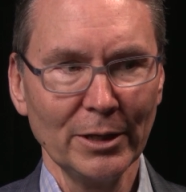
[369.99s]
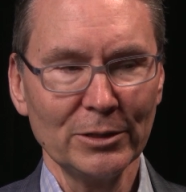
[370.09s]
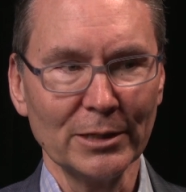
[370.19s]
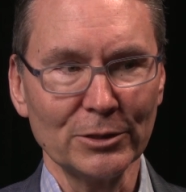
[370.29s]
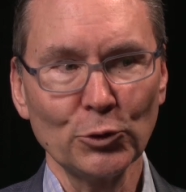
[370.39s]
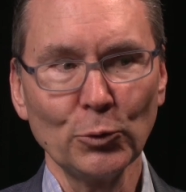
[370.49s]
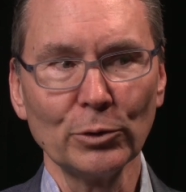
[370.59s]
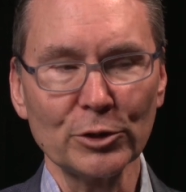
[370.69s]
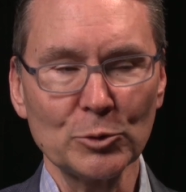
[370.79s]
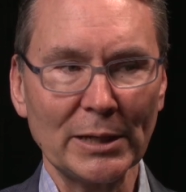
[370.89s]
The
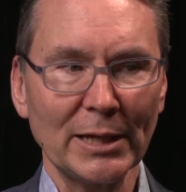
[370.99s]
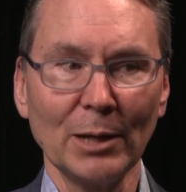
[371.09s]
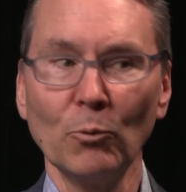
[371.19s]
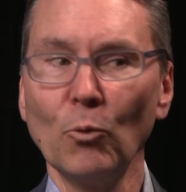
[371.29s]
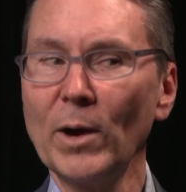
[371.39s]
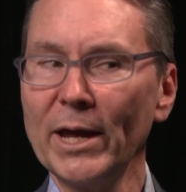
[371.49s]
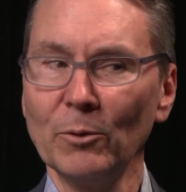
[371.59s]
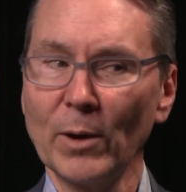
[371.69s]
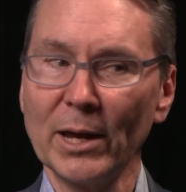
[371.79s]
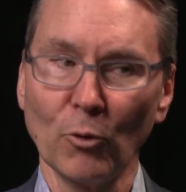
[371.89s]
tools became way,
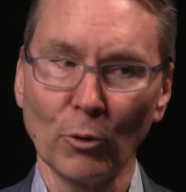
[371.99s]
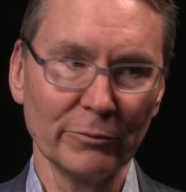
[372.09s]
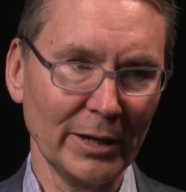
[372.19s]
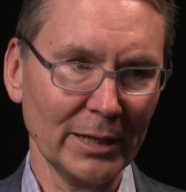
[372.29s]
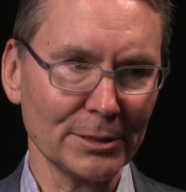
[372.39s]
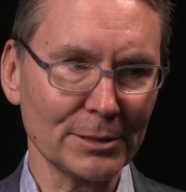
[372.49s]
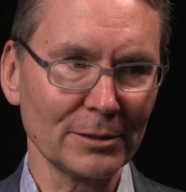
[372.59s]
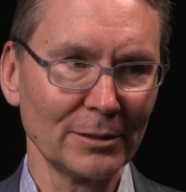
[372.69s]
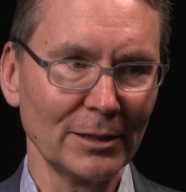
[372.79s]
way more advanced.